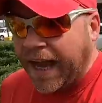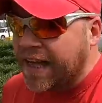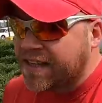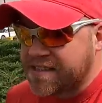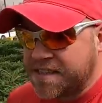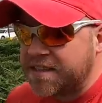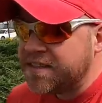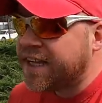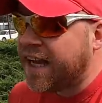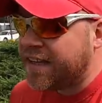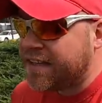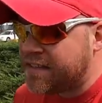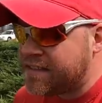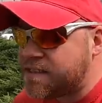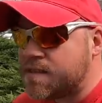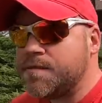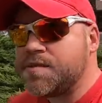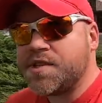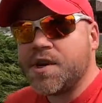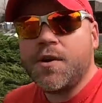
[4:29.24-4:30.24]
Yeah, still getting
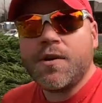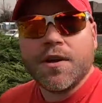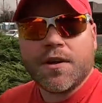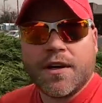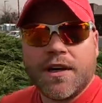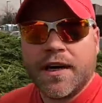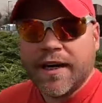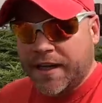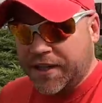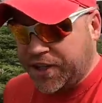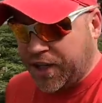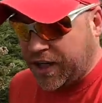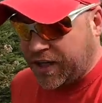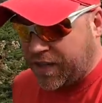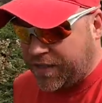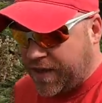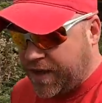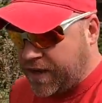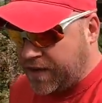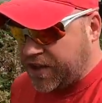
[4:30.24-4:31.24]
some solar. I
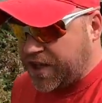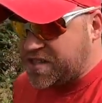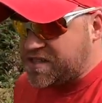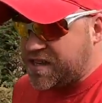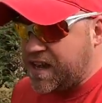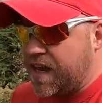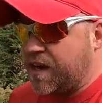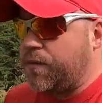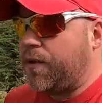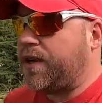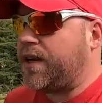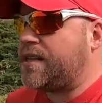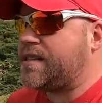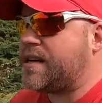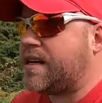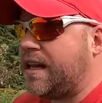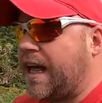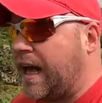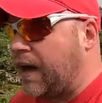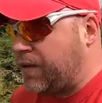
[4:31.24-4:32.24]
checked there, just like when it's
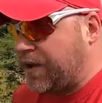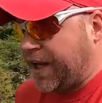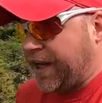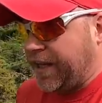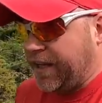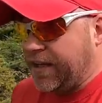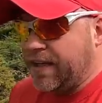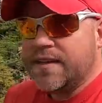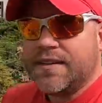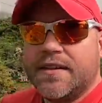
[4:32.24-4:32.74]
cloudy.